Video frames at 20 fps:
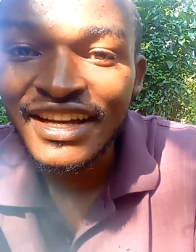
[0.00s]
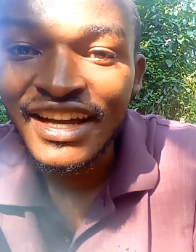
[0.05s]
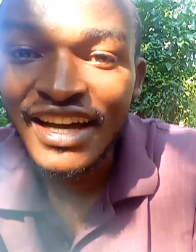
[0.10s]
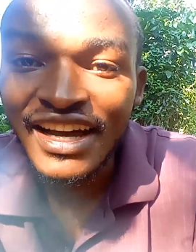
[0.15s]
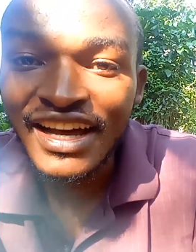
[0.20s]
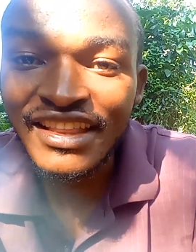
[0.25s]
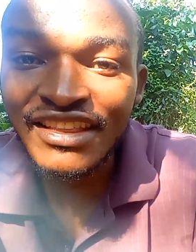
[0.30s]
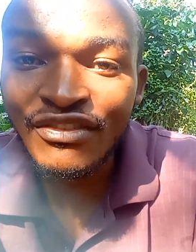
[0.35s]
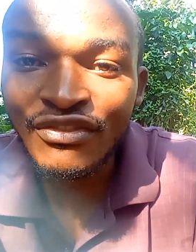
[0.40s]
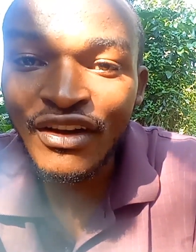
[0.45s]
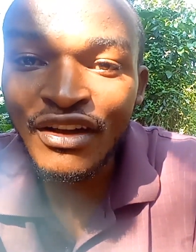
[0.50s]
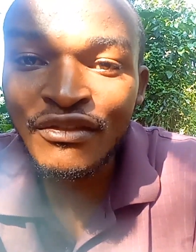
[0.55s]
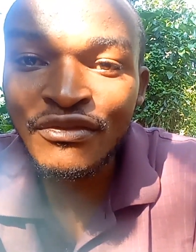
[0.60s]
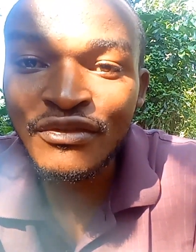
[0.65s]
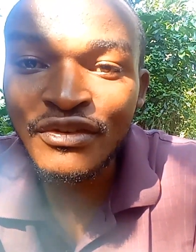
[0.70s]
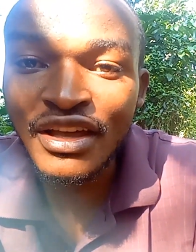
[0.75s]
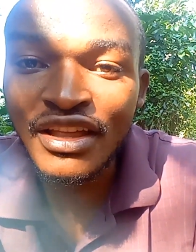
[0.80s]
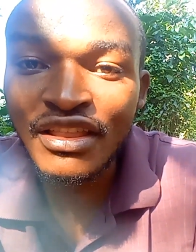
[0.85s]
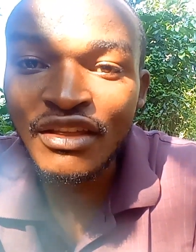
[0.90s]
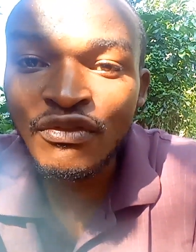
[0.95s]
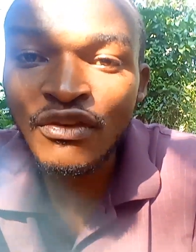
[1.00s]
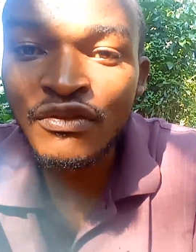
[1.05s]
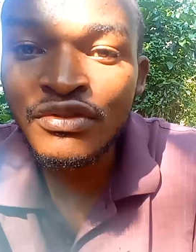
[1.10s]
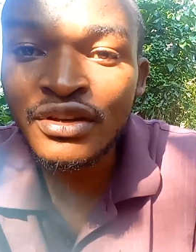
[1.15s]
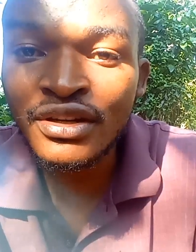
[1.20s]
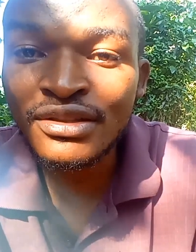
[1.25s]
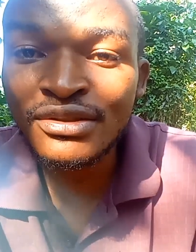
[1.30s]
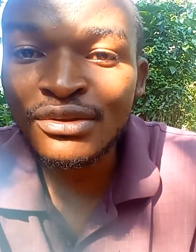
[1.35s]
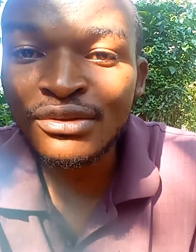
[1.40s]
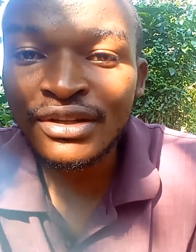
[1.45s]
The fifth
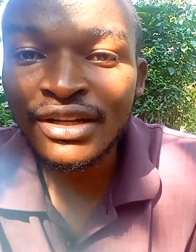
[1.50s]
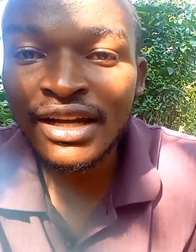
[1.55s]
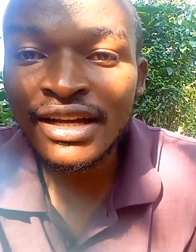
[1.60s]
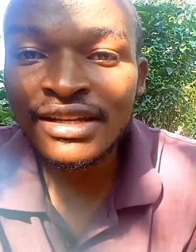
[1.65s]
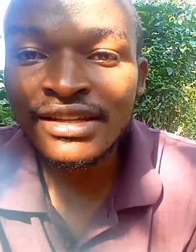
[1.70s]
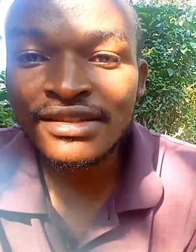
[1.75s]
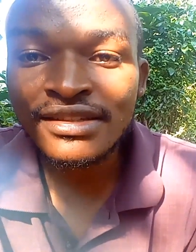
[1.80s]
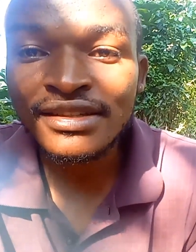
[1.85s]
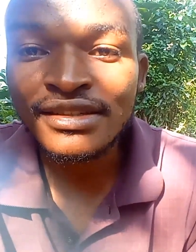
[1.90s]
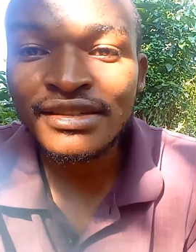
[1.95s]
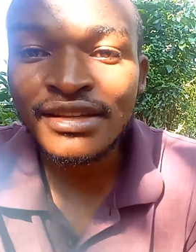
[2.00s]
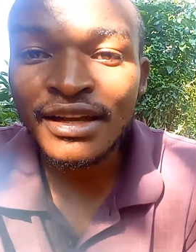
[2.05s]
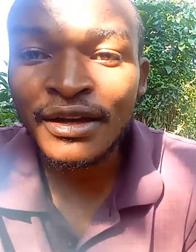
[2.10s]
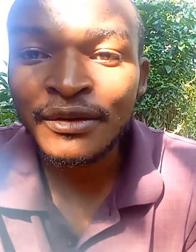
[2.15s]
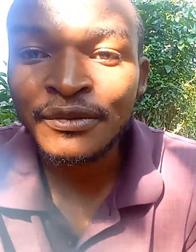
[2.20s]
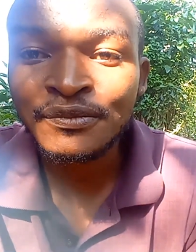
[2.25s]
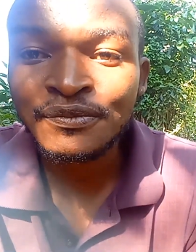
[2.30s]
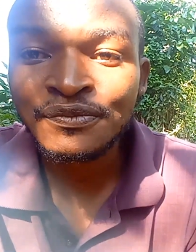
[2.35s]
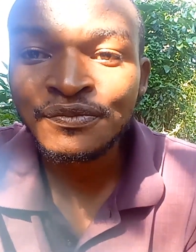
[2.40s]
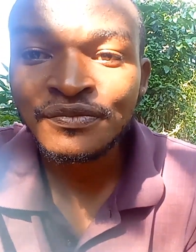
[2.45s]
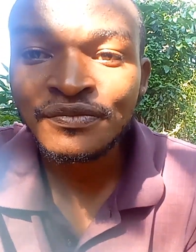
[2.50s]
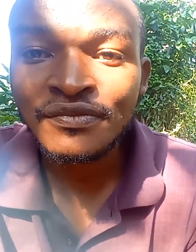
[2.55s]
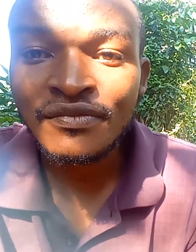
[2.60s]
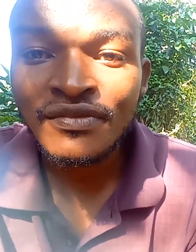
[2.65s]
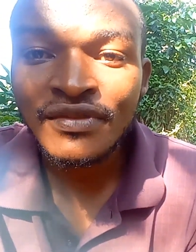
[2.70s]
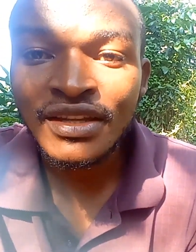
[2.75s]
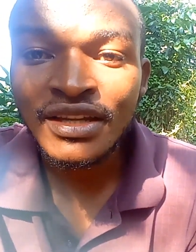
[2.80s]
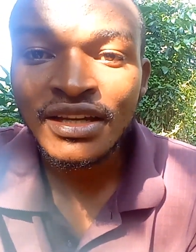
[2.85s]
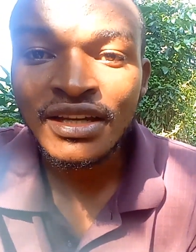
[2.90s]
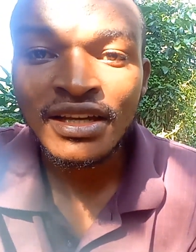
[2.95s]
reason, guys, is
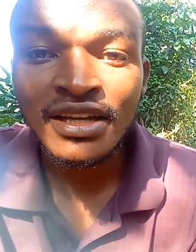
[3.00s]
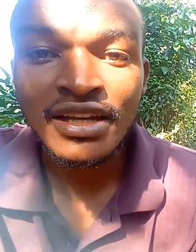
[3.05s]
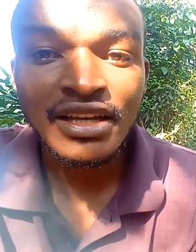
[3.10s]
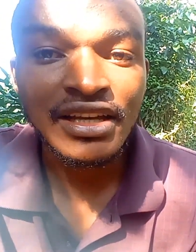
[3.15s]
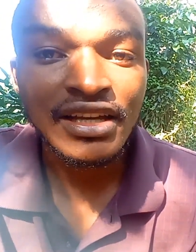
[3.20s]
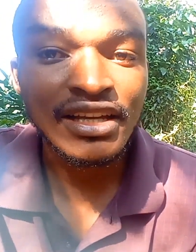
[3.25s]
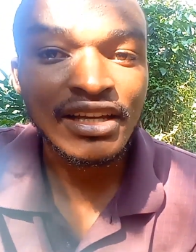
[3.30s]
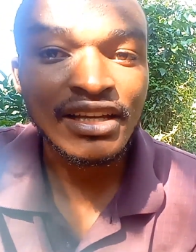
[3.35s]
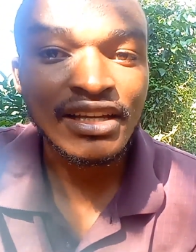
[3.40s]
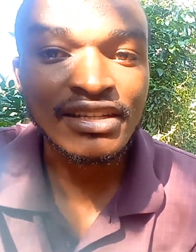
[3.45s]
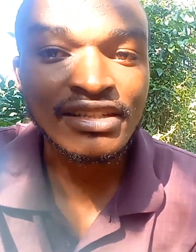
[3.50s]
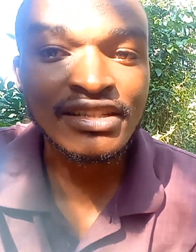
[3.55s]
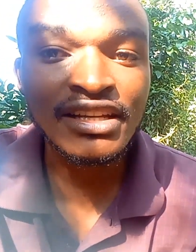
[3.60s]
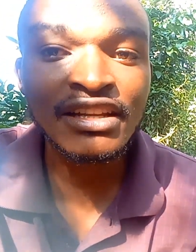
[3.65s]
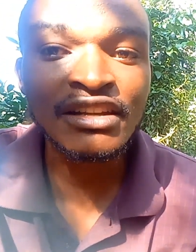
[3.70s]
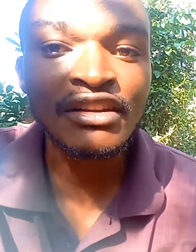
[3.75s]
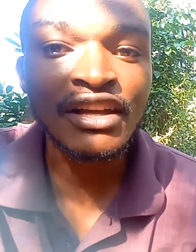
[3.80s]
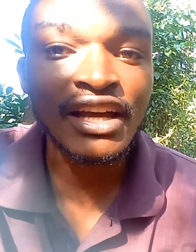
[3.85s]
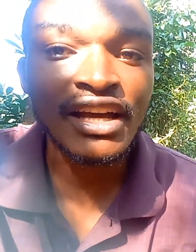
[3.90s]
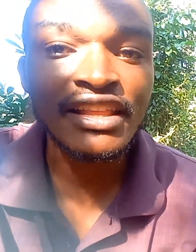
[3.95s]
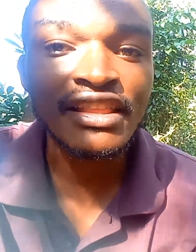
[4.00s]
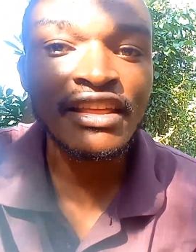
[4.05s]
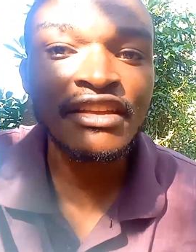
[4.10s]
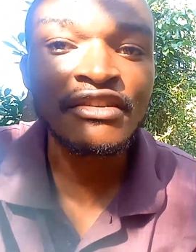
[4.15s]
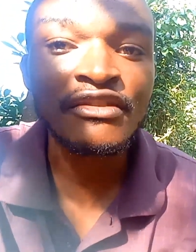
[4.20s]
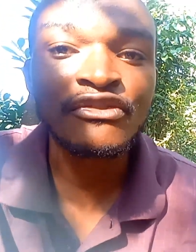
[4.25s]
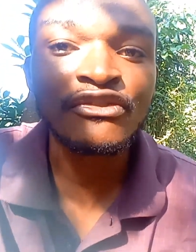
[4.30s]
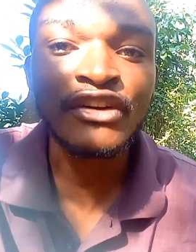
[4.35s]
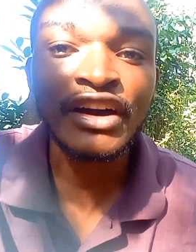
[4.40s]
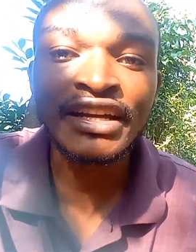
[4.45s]
still they
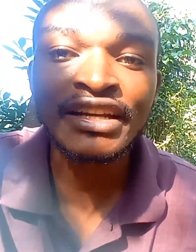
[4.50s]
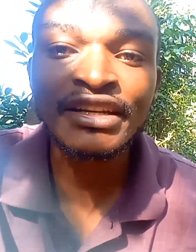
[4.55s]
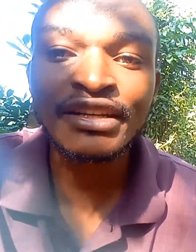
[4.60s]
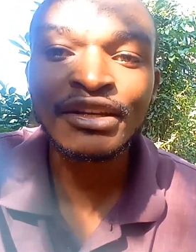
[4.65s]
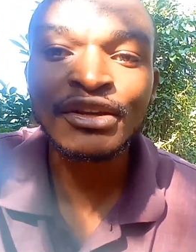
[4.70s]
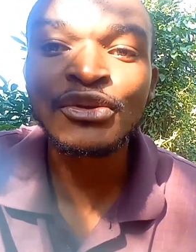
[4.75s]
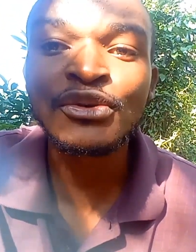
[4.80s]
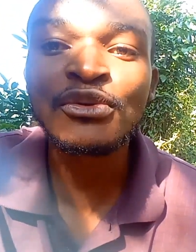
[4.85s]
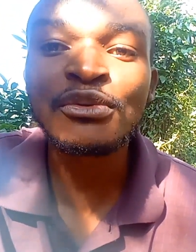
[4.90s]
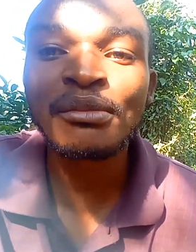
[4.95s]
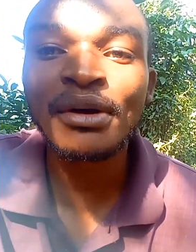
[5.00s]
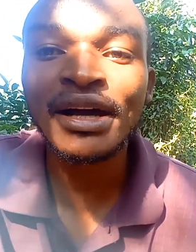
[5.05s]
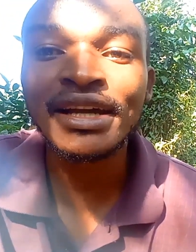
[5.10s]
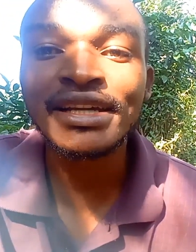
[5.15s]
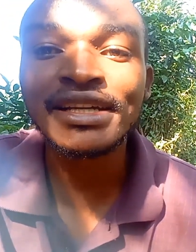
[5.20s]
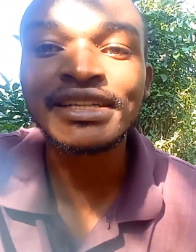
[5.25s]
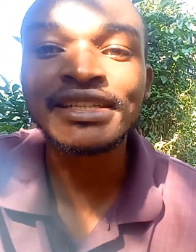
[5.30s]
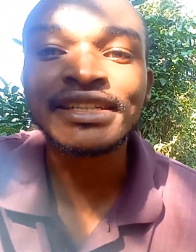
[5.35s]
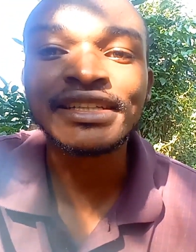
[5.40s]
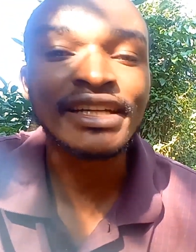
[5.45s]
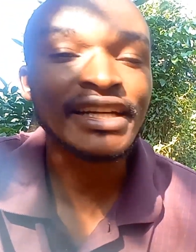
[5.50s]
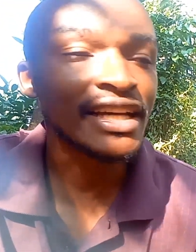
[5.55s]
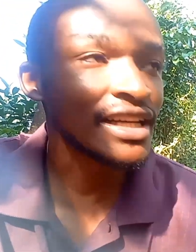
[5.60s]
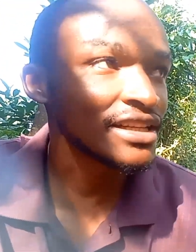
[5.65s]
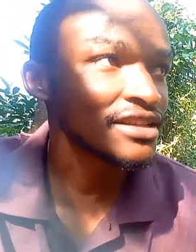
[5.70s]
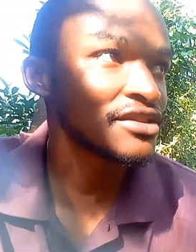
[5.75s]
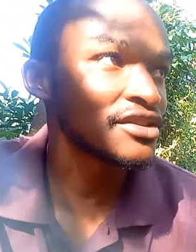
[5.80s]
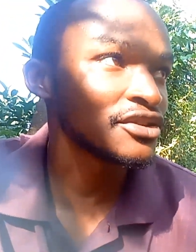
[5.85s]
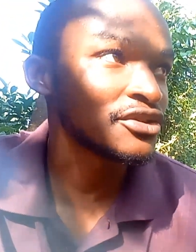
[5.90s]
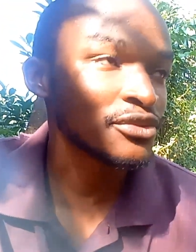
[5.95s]
find humor in
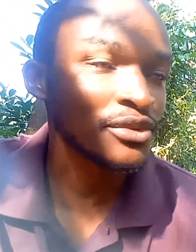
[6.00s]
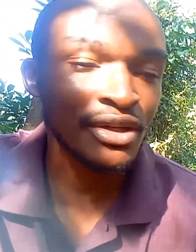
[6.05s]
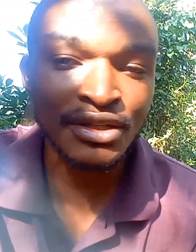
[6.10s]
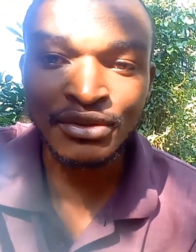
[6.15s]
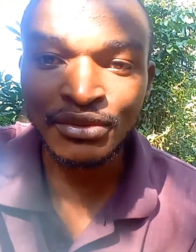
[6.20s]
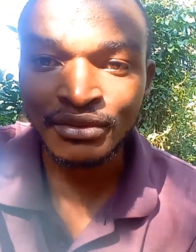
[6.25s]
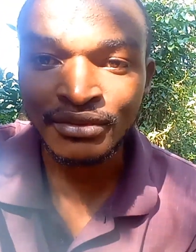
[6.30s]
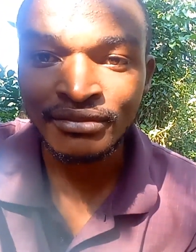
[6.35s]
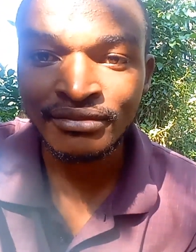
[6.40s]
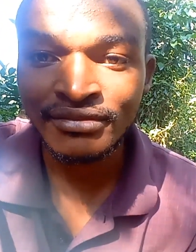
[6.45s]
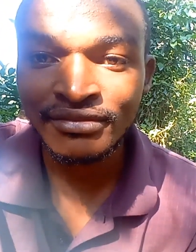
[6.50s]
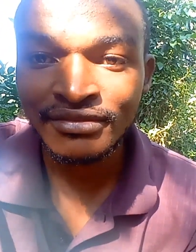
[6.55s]
any situation.